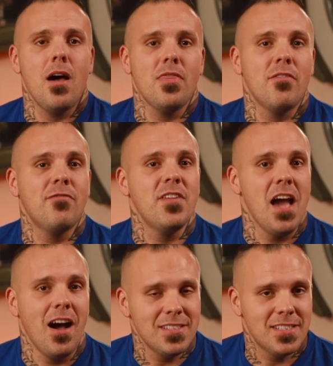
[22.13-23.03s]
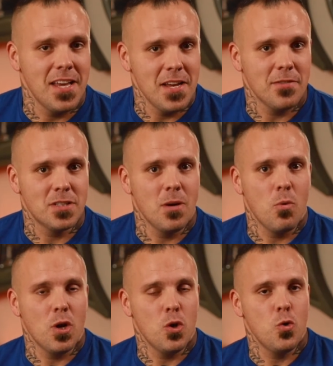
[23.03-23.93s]
the fiance of
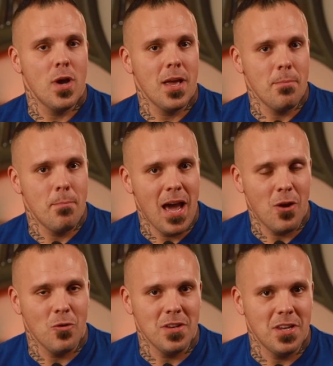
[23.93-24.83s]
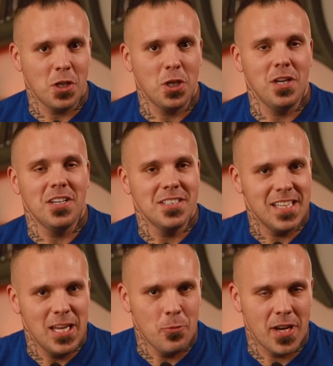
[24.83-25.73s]
someone who had battled addiction and is
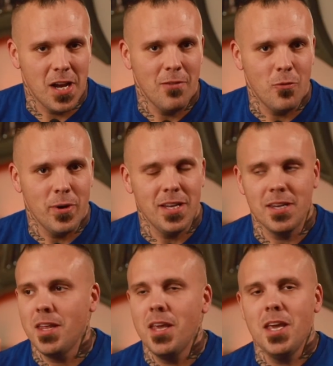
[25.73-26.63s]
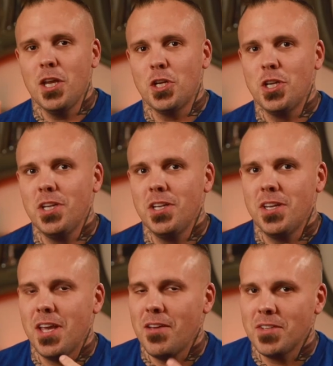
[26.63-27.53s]
in recovery, and she
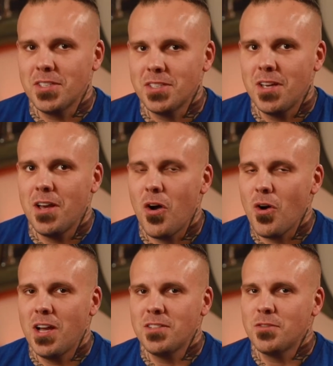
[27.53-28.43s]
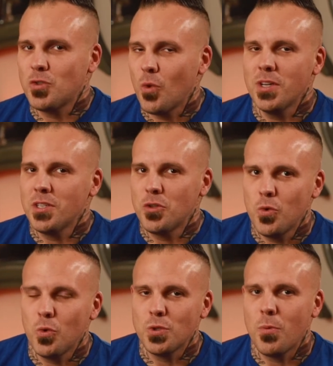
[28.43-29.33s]
gave us all kinds of stories and
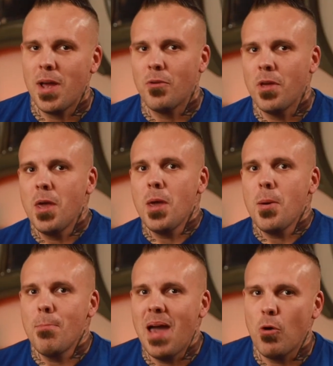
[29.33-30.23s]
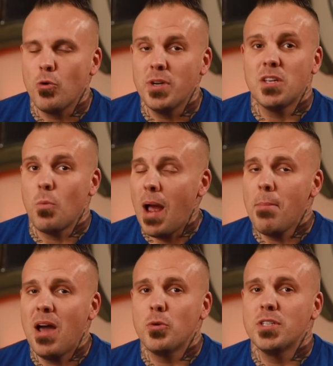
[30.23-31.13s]
tools around boundaries and why
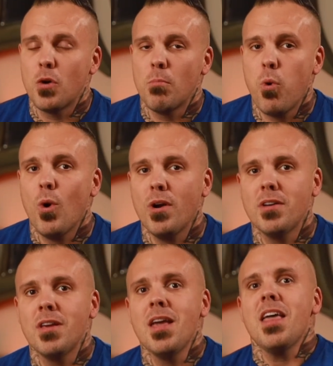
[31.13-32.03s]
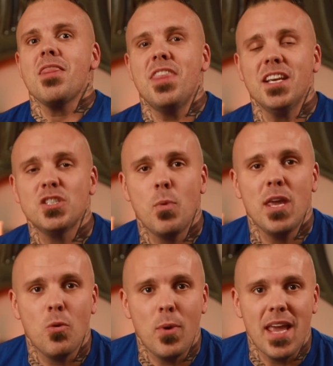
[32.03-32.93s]
boundaries are important. This
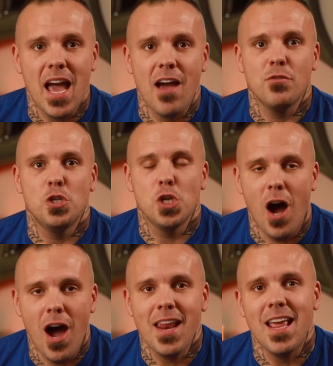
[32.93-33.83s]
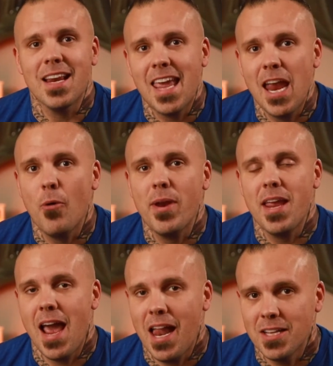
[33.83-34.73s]
week we have John and
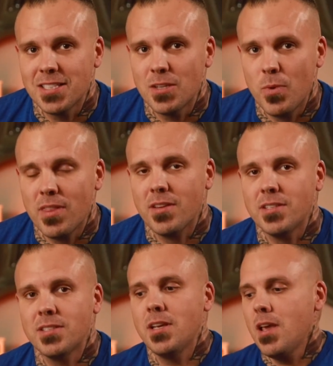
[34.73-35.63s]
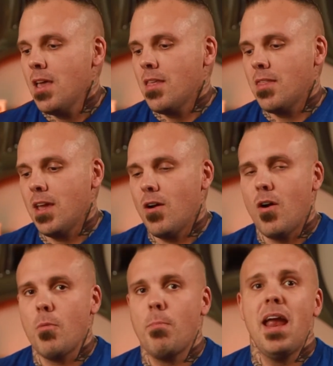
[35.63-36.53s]
Karie Allison with us. They
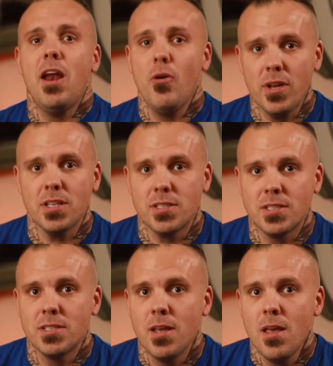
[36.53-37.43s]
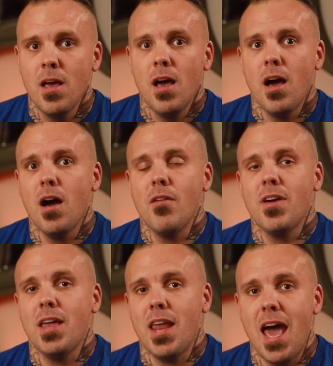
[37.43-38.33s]
are parents of
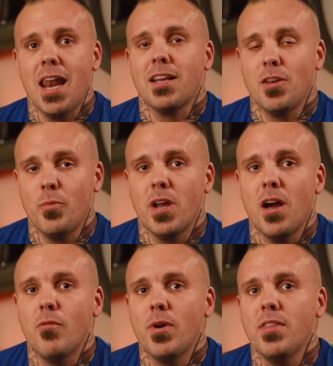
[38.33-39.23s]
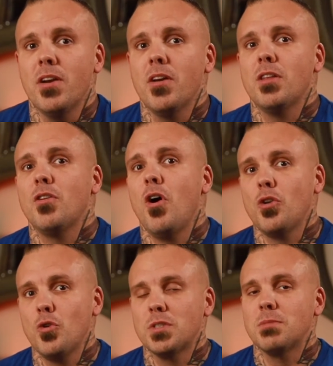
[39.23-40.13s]
an addict in recovery, and they're gonna talk
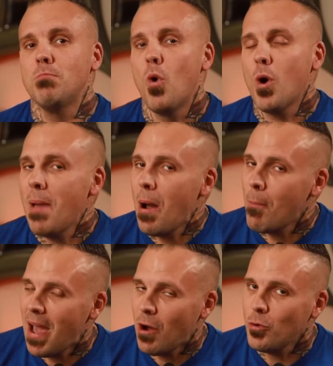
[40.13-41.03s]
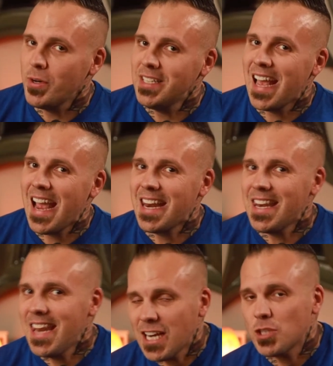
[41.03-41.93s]
to us more about boundaries.
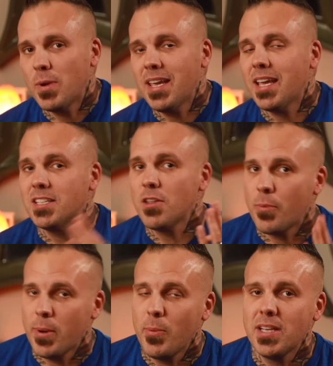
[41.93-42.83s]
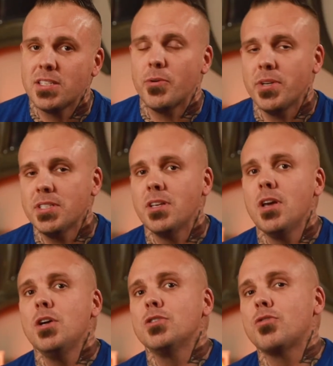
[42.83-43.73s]
And next week, it is a 3 week series,
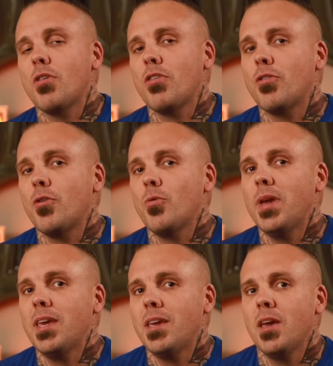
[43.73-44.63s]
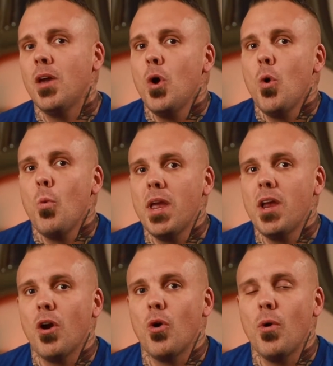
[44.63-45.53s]
so the third week, we
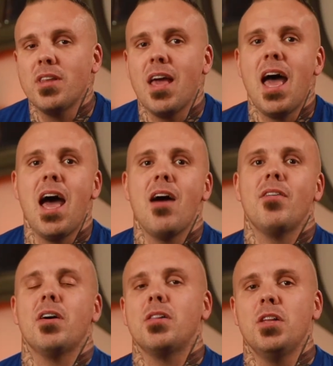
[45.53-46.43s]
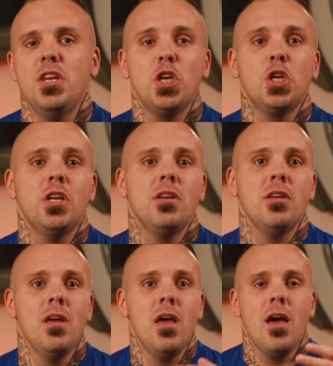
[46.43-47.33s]
are going to have a
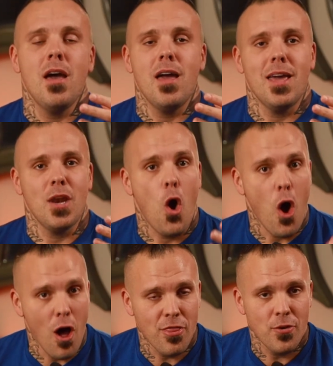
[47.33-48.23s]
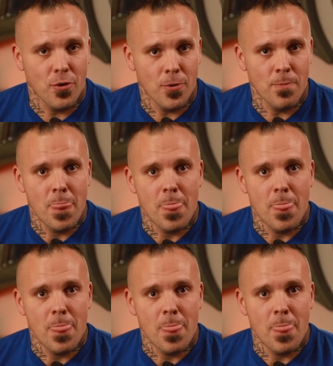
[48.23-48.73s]
clinician, an author,